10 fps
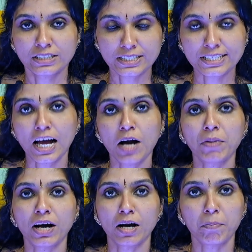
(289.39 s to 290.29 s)
The
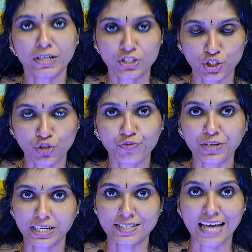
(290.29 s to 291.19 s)
drama Merchant of
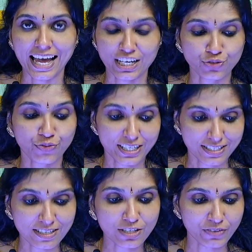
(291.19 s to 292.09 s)
Venice, Act
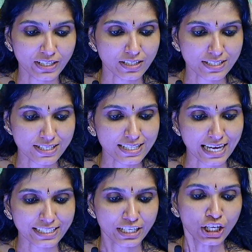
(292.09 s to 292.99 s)
5, Scene 1. See
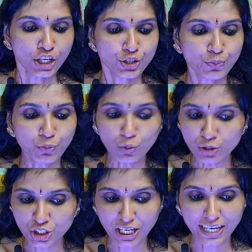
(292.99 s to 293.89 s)
that. The
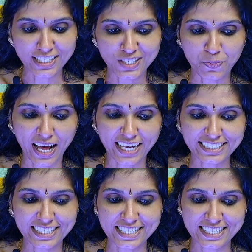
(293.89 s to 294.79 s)
moon shines
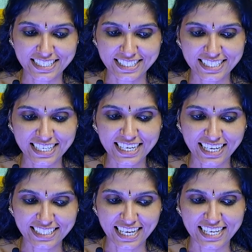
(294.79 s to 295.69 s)
bright in such a
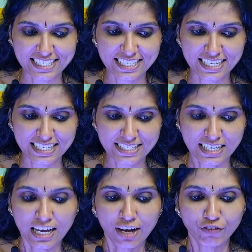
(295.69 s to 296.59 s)
night as
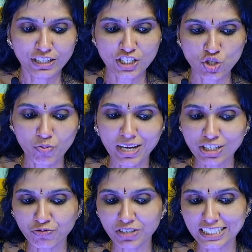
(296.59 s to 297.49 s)
this, when the
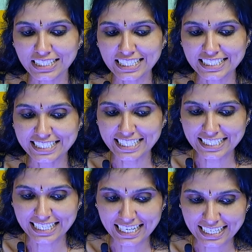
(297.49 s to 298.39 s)
sweet wind did
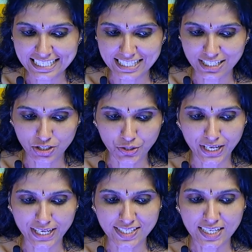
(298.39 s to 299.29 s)
gently kiss the
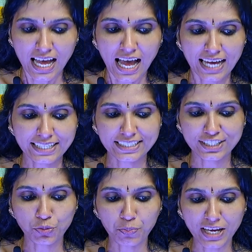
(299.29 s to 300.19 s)
trees, and
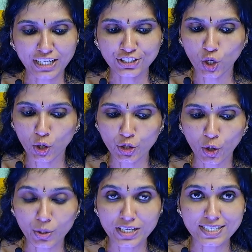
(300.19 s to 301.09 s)
they did make no
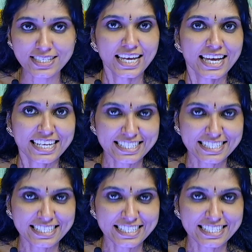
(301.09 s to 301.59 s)
noise.